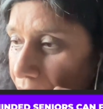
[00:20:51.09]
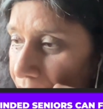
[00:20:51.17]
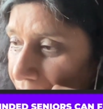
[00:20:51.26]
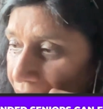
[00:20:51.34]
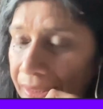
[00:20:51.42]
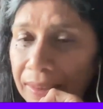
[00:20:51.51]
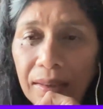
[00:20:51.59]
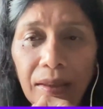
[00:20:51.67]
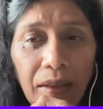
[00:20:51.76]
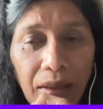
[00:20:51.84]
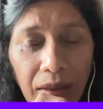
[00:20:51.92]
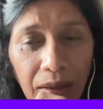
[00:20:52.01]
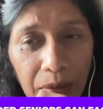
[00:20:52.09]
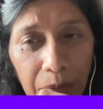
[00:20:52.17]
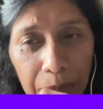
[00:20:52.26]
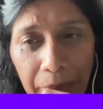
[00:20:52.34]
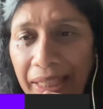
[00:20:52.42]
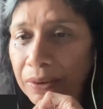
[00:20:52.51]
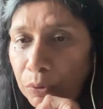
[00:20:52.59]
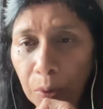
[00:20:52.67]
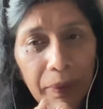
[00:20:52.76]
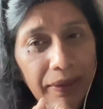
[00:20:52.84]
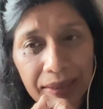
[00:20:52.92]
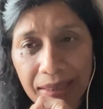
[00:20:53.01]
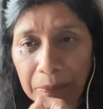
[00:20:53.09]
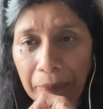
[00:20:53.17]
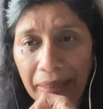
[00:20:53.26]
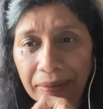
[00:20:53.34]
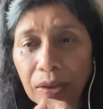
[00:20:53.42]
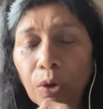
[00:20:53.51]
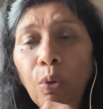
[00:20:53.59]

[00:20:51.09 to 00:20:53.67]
senior, men, woman, doesn't matter,